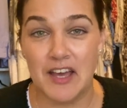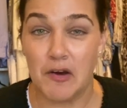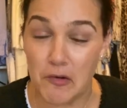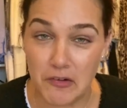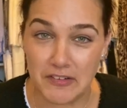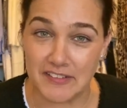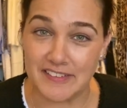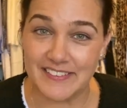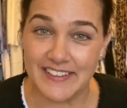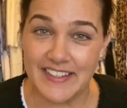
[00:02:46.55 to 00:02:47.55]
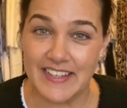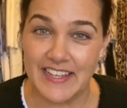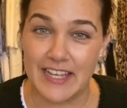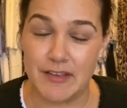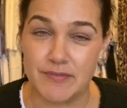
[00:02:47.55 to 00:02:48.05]
or
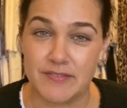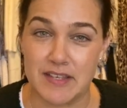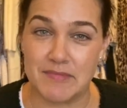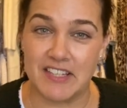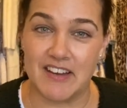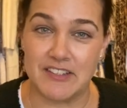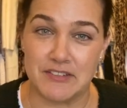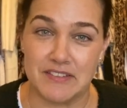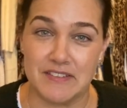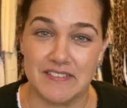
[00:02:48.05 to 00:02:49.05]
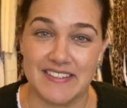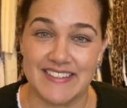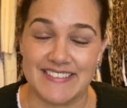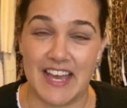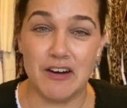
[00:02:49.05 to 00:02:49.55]
if something I do
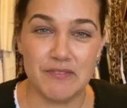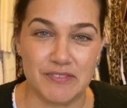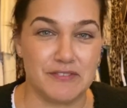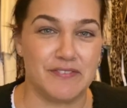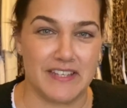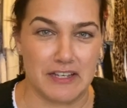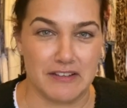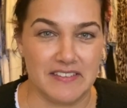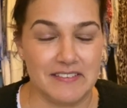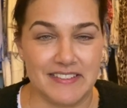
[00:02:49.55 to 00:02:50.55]
is helpful for you,